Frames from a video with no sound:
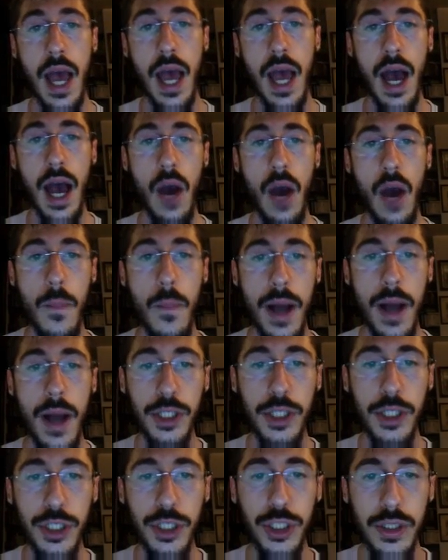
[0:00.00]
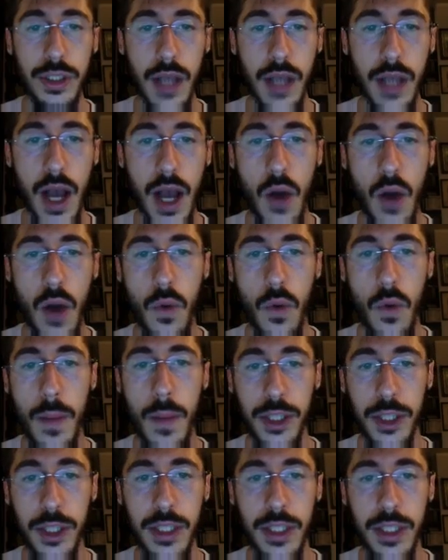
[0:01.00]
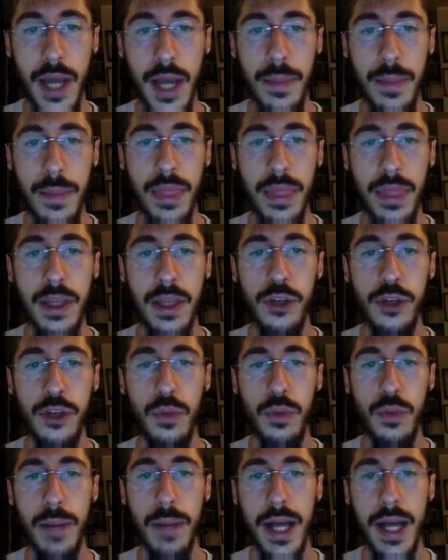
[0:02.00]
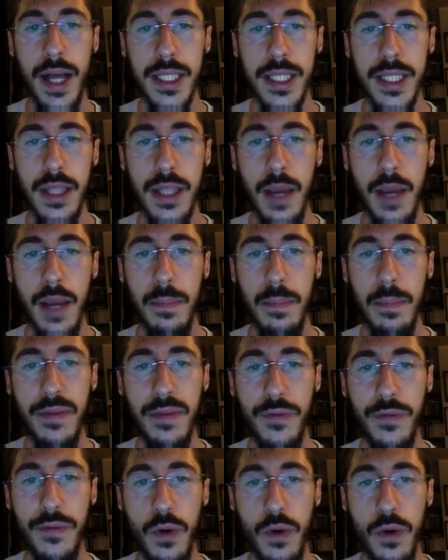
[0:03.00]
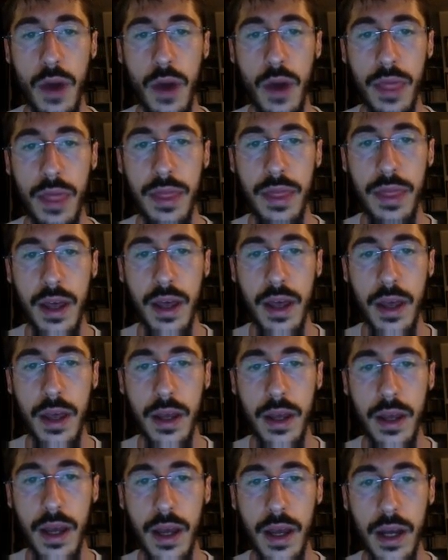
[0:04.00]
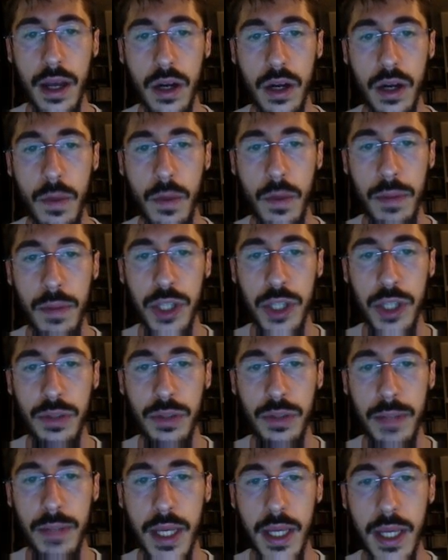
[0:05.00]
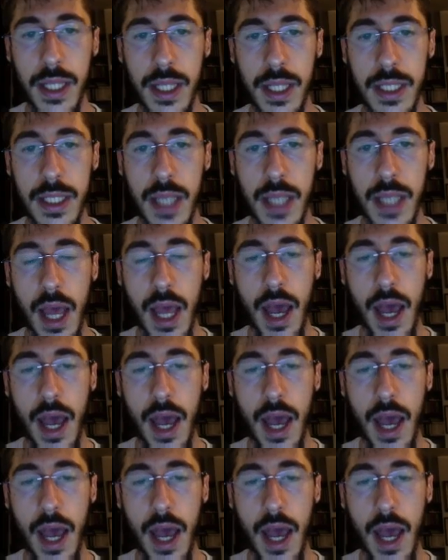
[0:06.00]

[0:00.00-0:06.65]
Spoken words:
how much time need to pass before the compression begins,